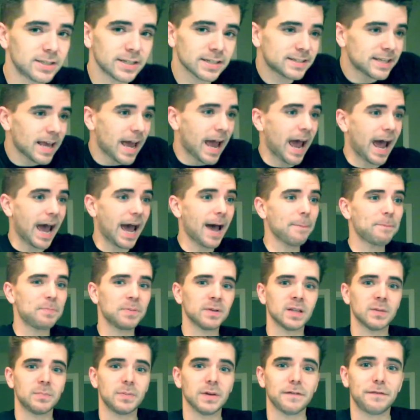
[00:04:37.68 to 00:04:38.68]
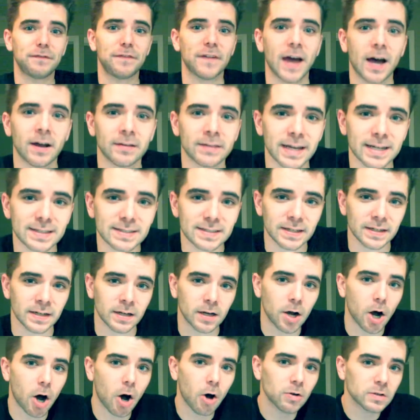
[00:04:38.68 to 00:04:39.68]
just happened to be found next to
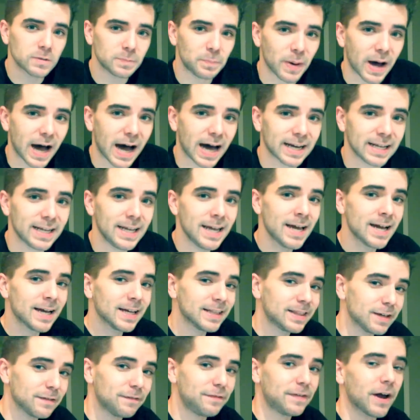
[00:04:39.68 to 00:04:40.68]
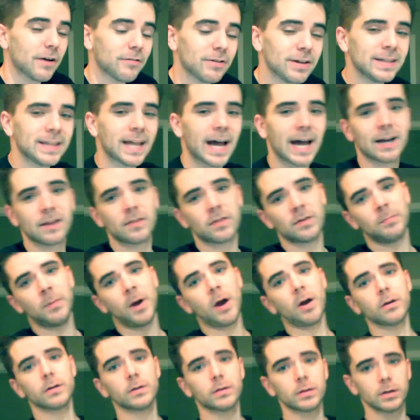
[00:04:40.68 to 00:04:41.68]
Nicole's body the very night of the
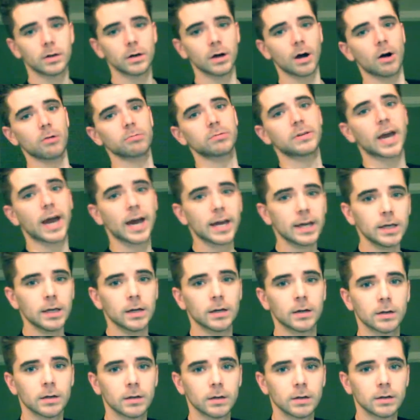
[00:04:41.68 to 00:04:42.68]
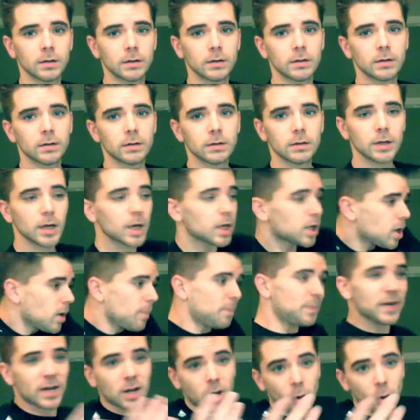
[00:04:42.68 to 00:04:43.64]
murder, okay? It could be a